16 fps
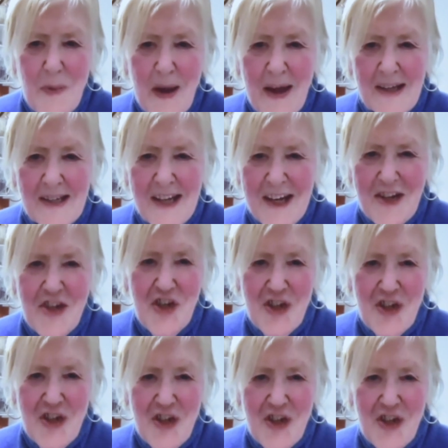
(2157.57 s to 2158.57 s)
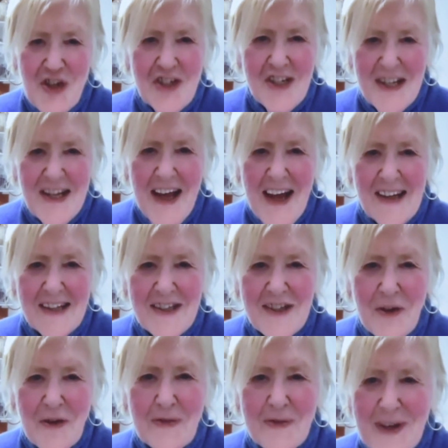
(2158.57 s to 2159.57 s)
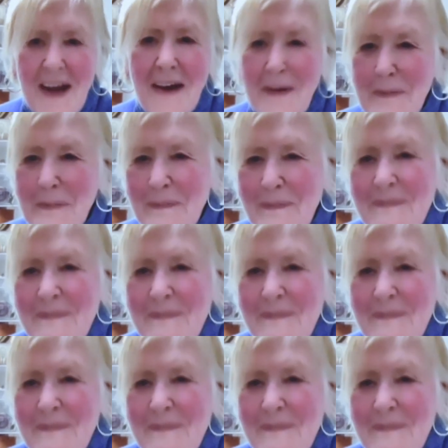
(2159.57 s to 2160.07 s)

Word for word: attention to that. So, yeah.